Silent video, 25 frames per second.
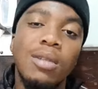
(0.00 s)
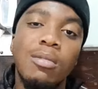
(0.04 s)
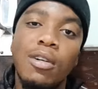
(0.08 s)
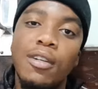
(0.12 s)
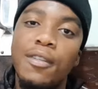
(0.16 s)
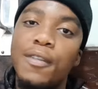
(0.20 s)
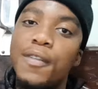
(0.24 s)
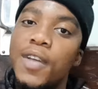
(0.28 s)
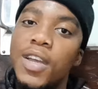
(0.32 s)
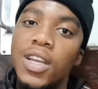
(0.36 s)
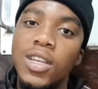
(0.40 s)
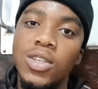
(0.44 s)

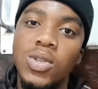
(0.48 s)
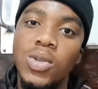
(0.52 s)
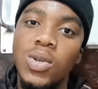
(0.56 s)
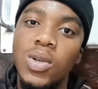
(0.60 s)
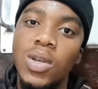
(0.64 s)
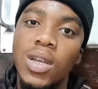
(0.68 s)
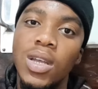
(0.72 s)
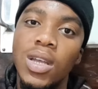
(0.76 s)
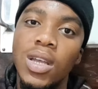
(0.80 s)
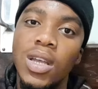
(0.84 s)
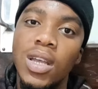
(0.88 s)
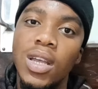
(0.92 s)
our faith
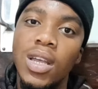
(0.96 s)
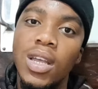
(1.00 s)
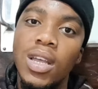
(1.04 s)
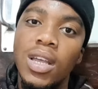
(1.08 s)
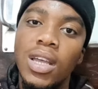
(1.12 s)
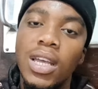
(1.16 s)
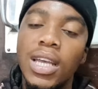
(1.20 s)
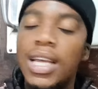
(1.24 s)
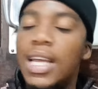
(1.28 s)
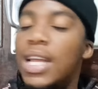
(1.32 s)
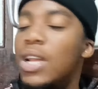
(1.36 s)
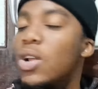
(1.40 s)

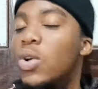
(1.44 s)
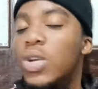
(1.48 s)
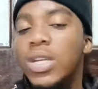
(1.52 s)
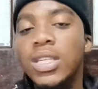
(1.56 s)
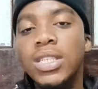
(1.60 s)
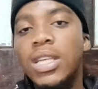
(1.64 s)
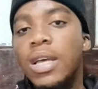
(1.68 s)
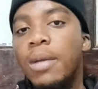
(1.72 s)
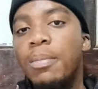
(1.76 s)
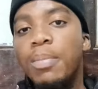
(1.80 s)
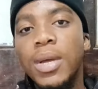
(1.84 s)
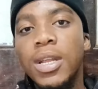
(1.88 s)
A lot
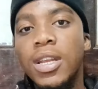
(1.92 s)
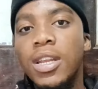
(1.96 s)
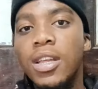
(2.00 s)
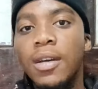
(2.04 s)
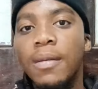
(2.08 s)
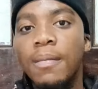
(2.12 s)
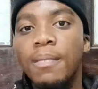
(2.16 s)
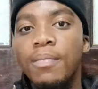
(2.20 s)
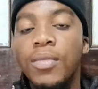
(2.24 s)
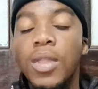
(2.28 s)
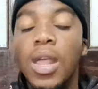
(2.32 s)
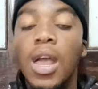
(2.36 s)
is
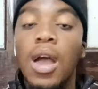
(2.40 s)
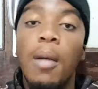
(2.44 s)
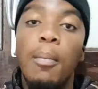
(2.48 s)
happening.